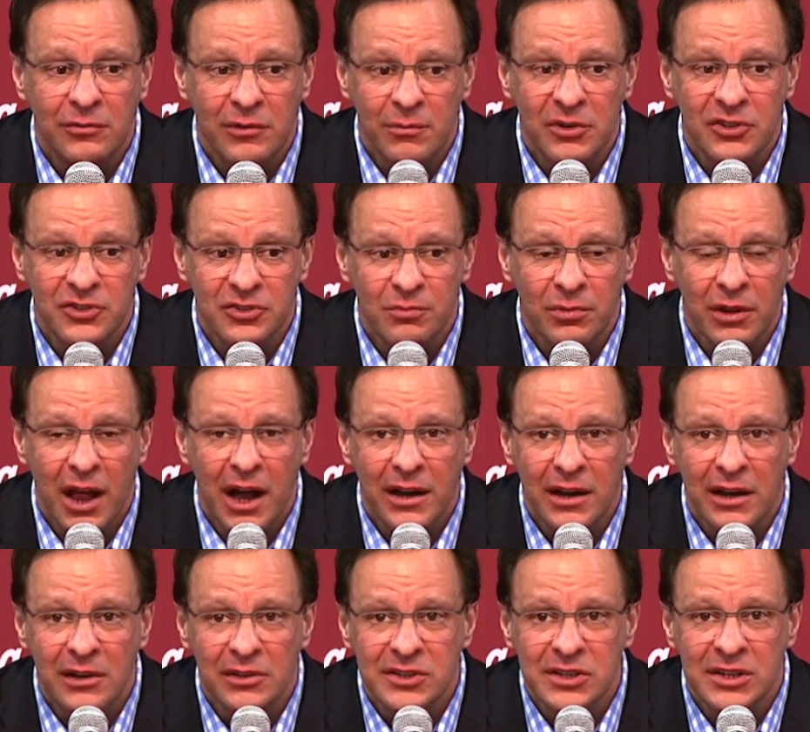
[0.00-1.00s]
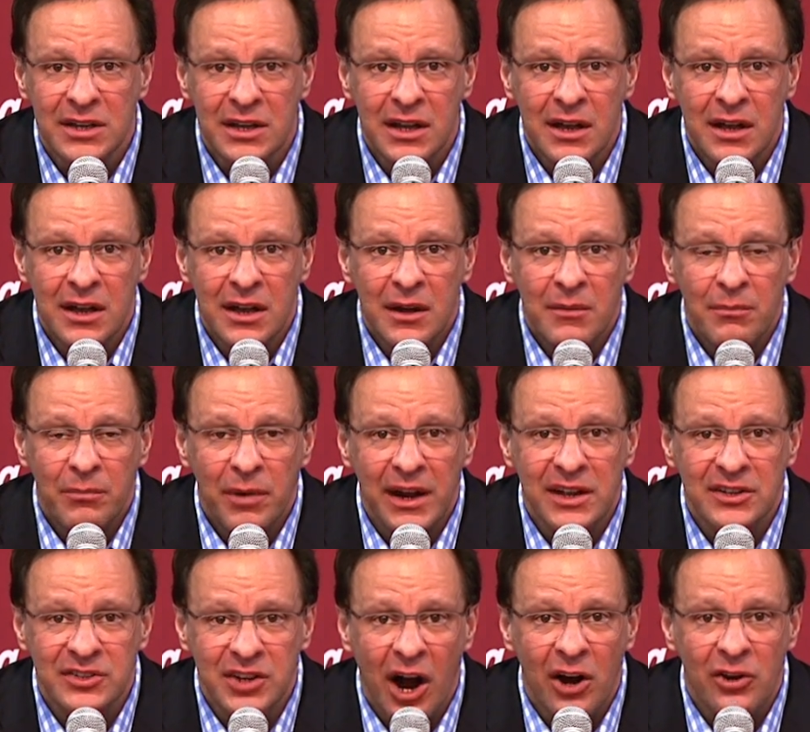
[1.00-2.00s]
We missed some blockouts. But
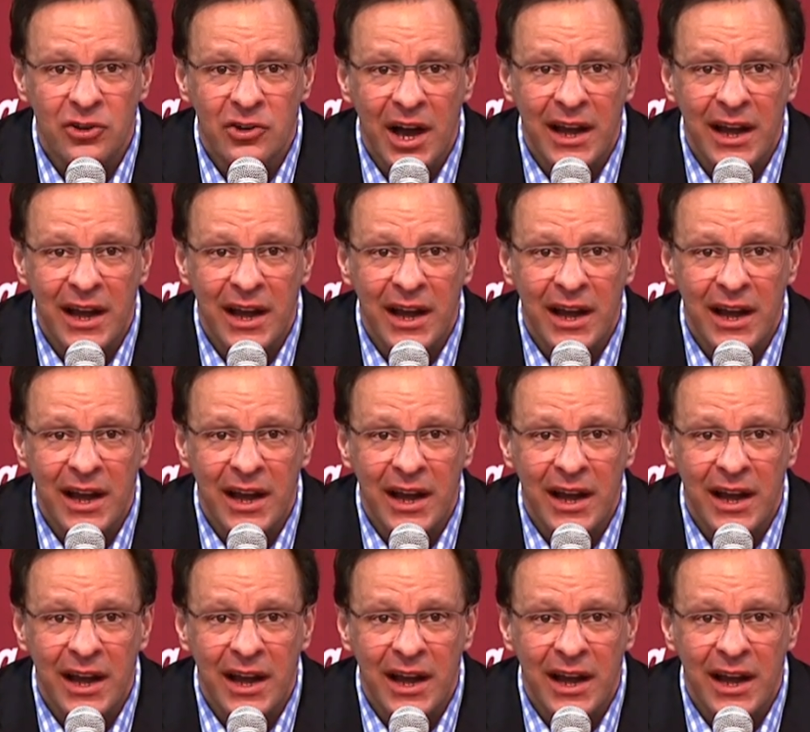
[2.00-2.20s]
it's hard.